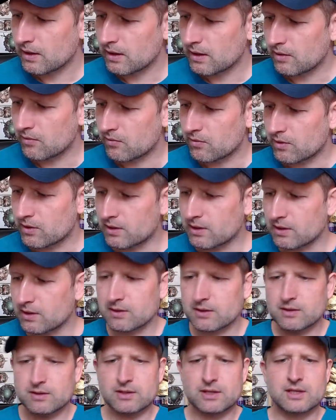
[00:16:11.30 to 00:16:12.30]
If
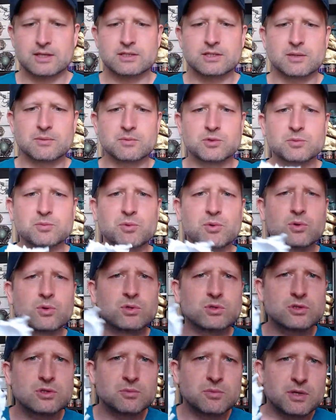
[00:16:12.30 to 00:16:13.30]
there's some
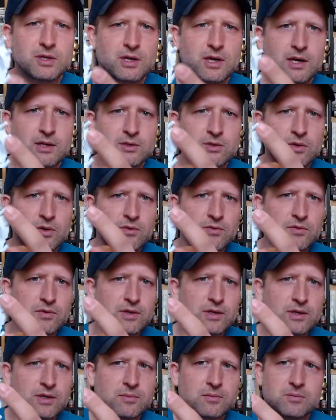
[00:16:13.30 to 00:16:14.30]
spruce to be cut off
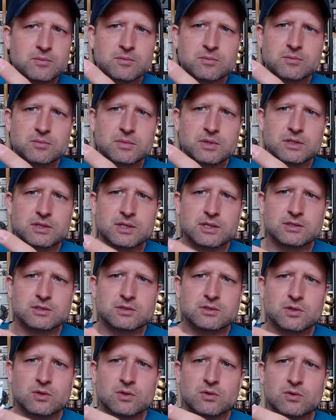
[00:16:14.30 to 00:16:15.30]
here, but
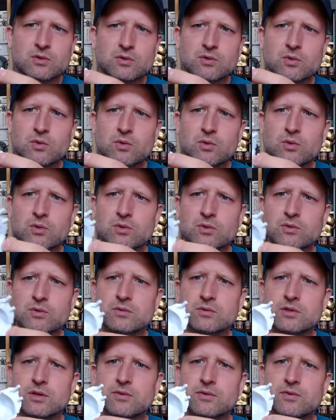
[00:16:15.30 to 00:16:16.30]
that's not too
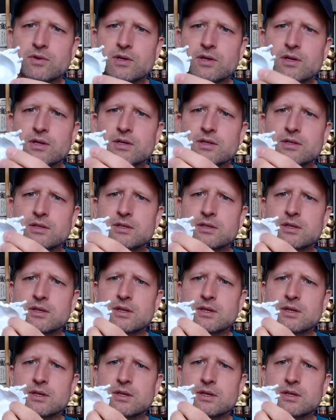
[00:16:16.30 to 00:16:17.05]
difficult.